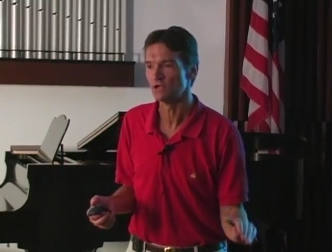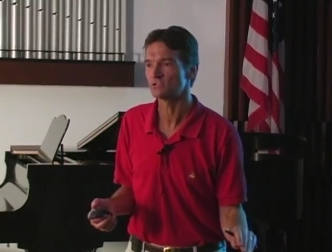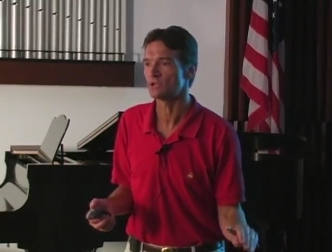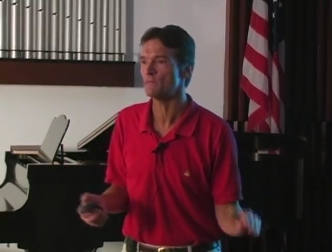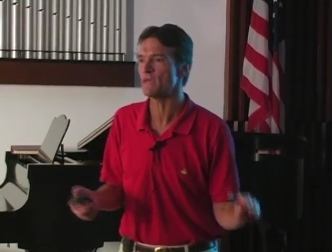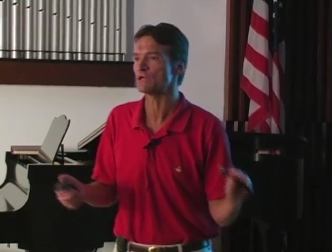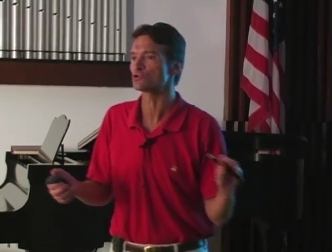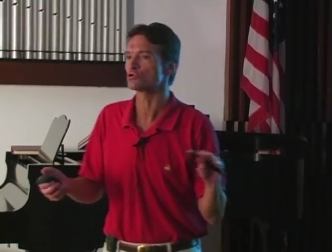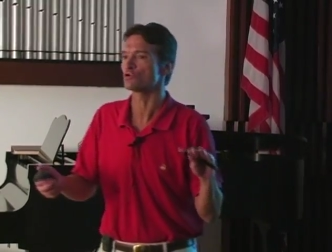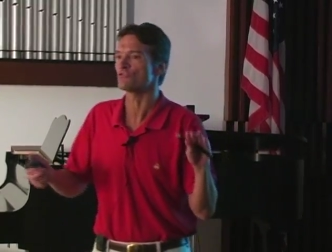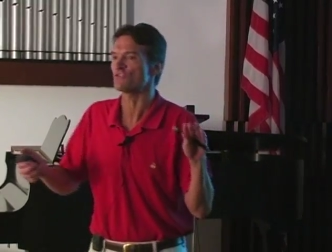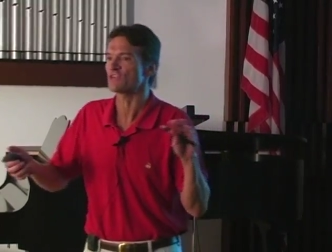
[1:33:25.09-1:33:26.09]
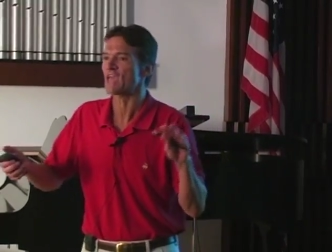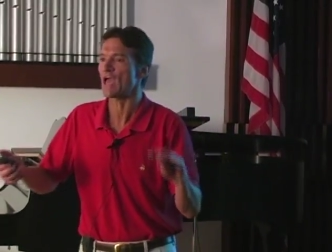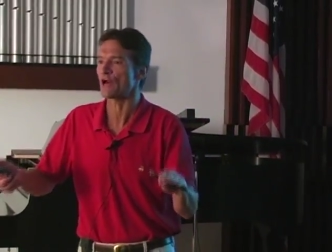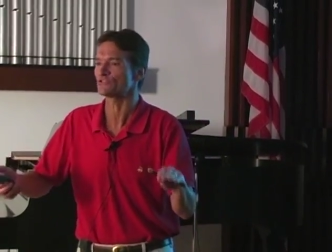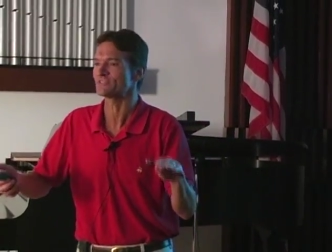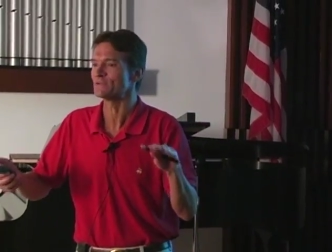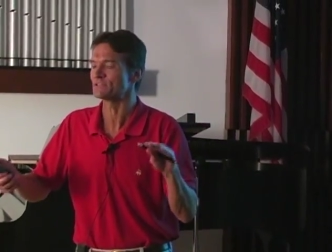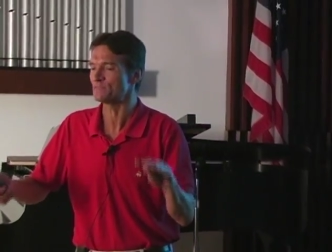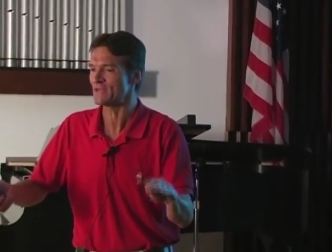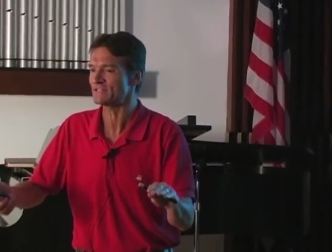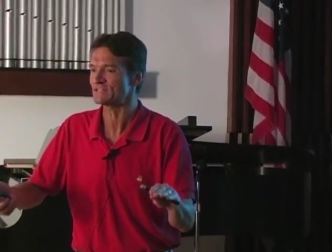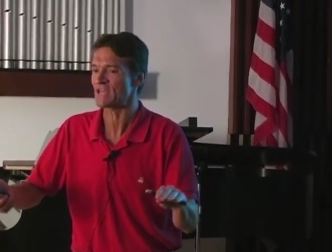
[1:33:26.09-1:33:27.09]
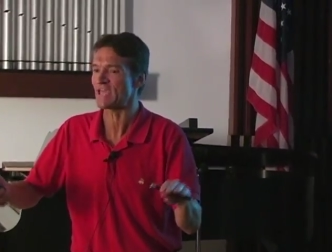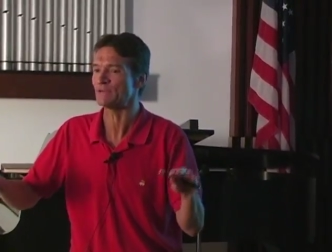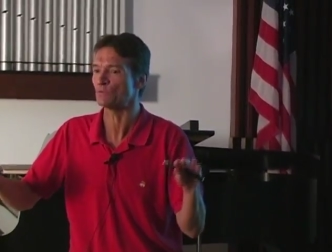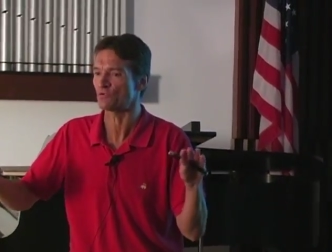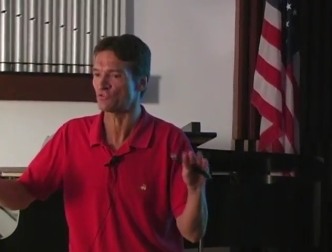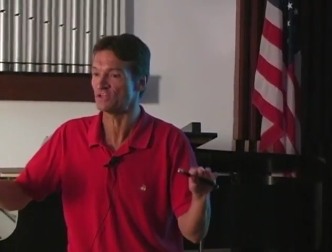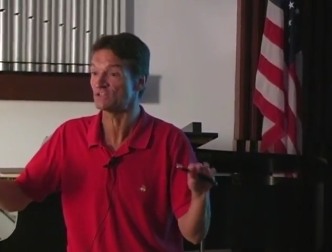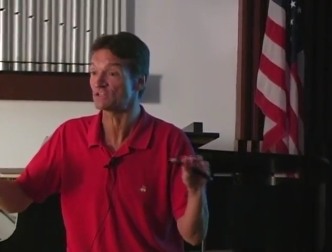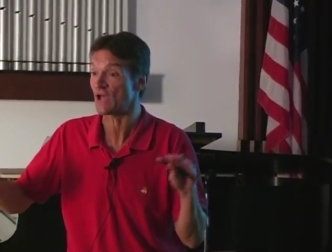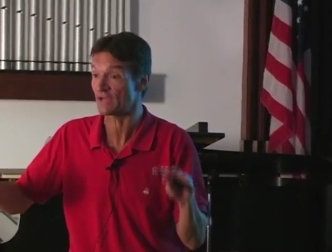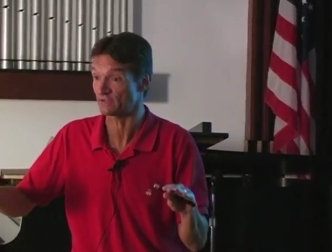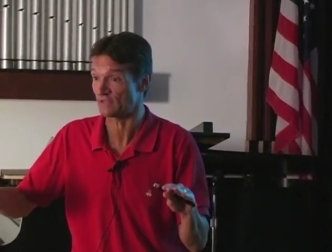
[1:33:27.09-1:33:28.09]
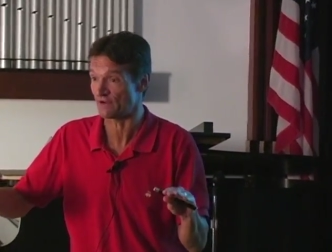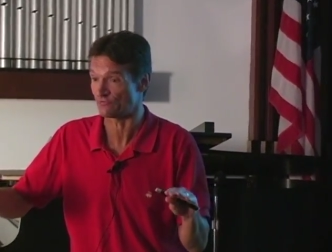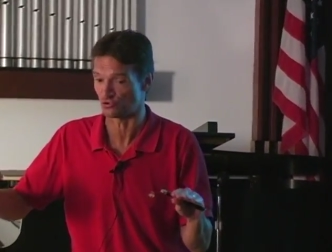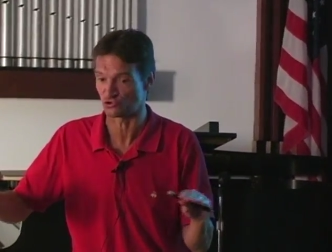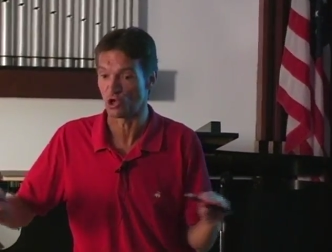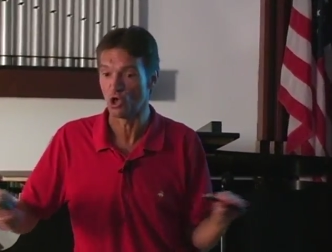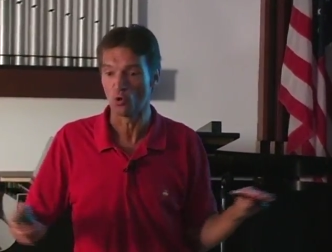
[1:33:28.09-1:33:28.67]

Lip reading: to make sure that the calcium is maintained within tight levels.